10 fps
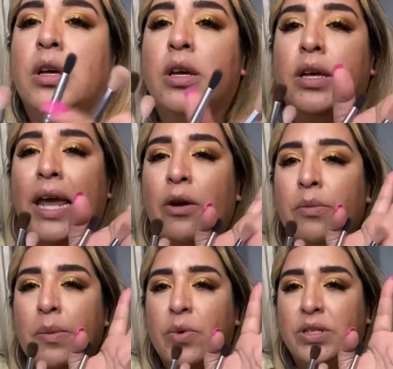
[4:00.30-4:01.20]
Can't
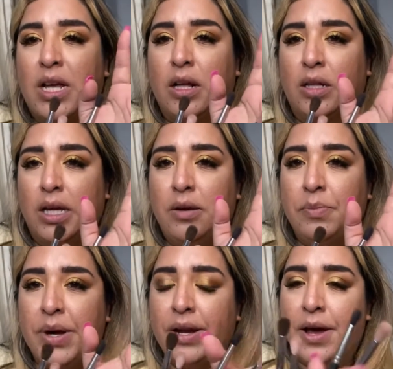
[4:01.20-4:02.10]
remember exactly.
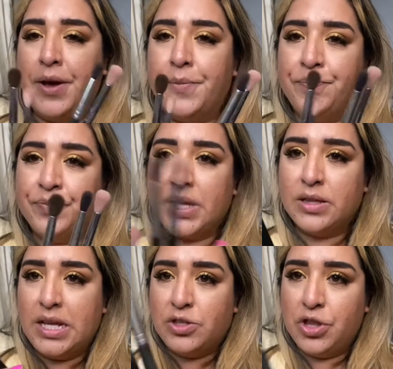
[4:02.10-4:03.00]
But
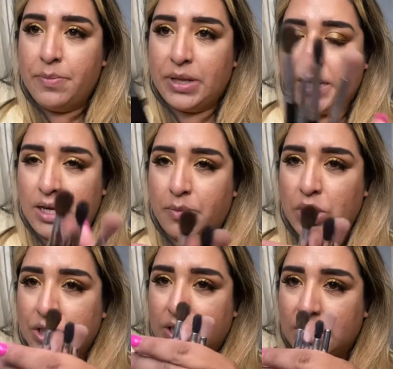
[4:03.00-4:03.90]
these are the blending
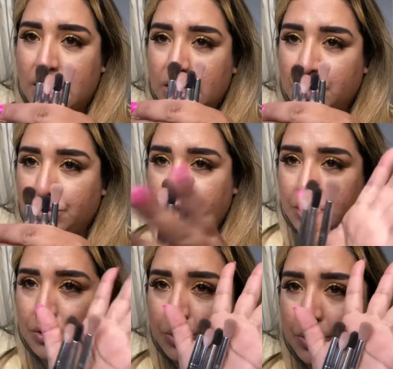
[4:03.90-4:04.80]
brushes that I do
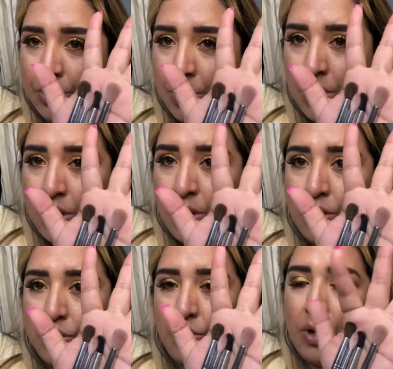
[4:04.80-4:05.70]
use.
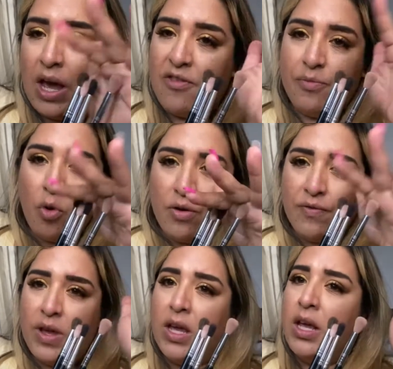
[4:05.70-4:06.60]
So we have
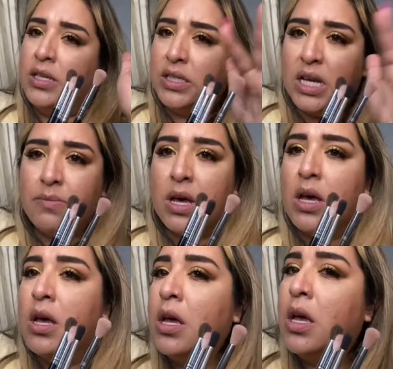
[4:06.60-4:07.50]
Morphe,
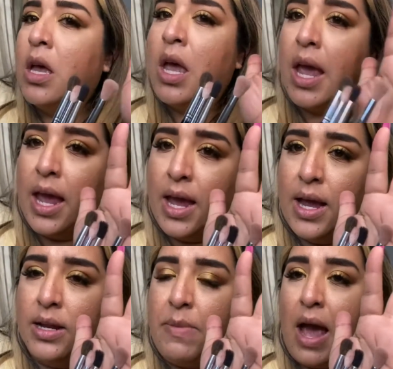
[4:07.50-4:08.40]
Sigma,
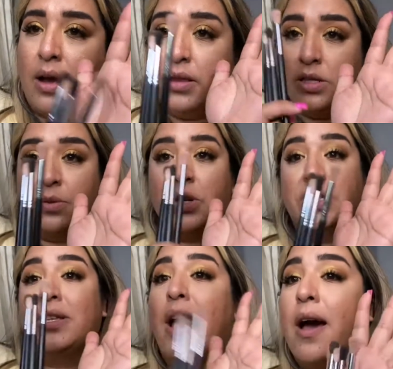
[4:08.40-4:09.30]
and MAC. These are the
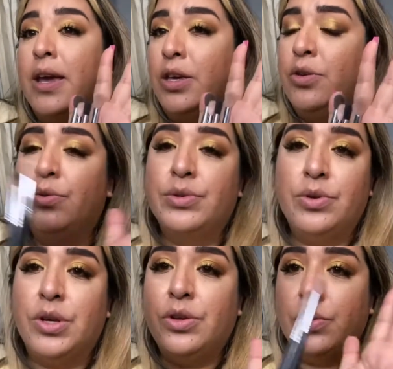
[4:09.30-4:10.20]
brushes that I use.
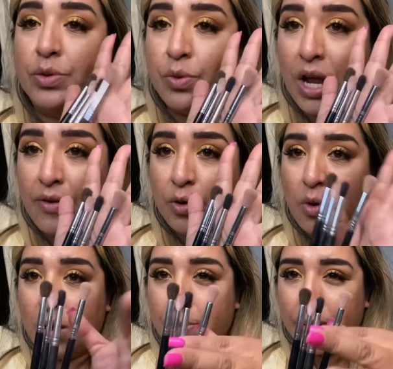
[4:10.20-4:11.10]
You can use whatever you
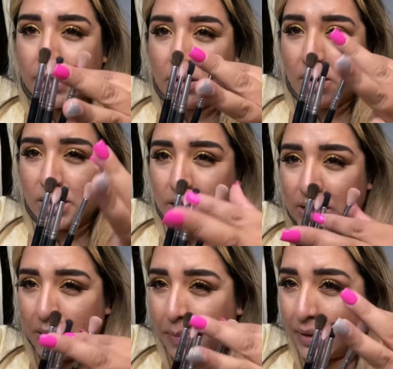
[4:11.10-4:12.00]
want, but as long as
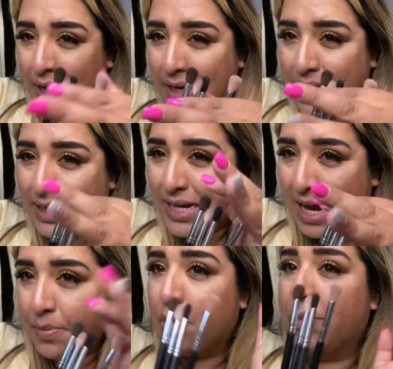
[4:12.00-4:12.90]
it's a blending
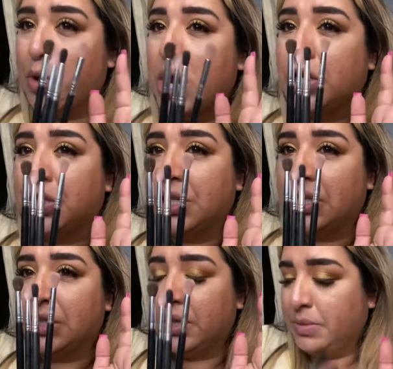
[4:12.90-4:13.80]
taper brush,
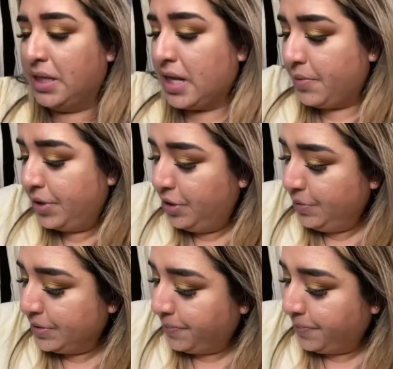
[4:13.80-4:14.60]
this is something that I would use.